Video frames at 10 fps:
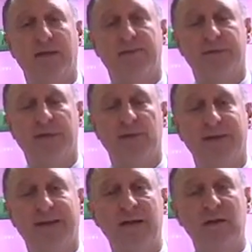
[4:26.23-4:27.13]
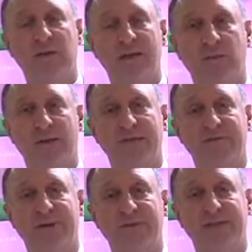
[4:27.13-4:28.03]
The incorrect way of
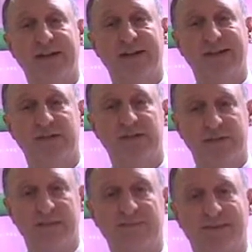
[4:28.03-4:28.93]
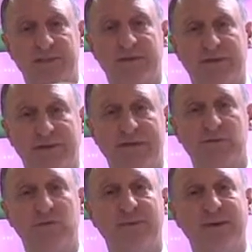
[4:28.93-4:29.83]
fluffing an alginate is by doing this
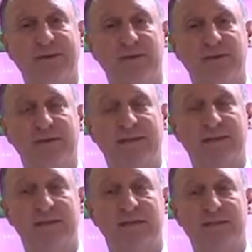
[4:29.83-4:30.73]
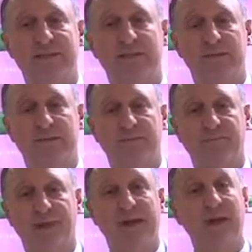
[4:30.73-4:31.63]
or by doing this to the material.
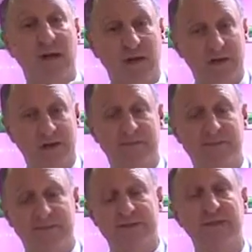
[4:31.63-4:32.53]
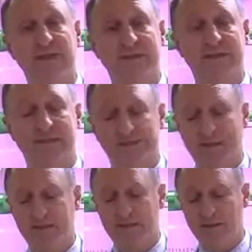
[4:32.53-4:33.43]
It hurts the material that's
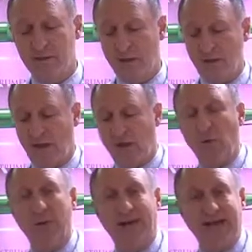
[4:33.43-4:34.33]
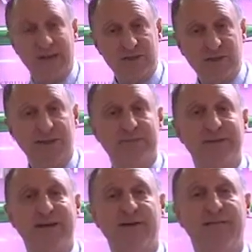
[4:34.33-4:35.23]
inside. When alginate is
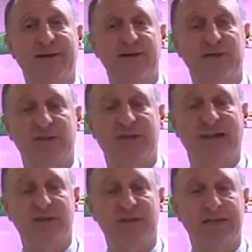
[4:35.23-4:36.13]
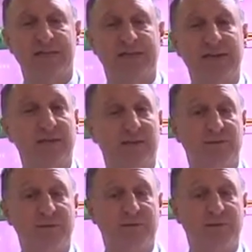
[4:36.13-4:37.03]
manufactured, it actually is made in
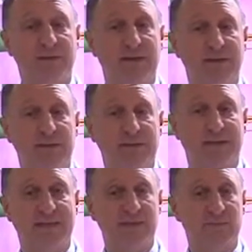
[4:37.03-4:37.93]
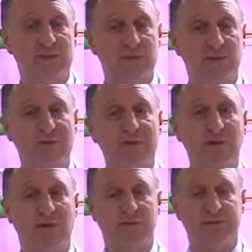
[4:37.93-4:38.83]
3 different particle sizes, which are all
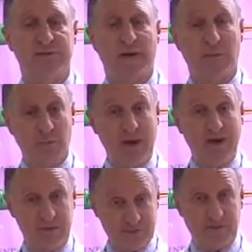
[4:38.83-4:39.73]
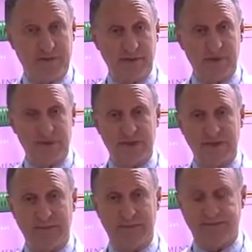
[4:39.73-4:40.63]
soft and round, spherical
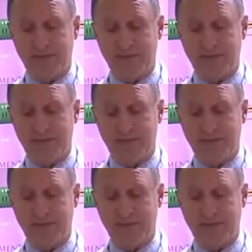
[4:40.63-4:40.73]
shaped.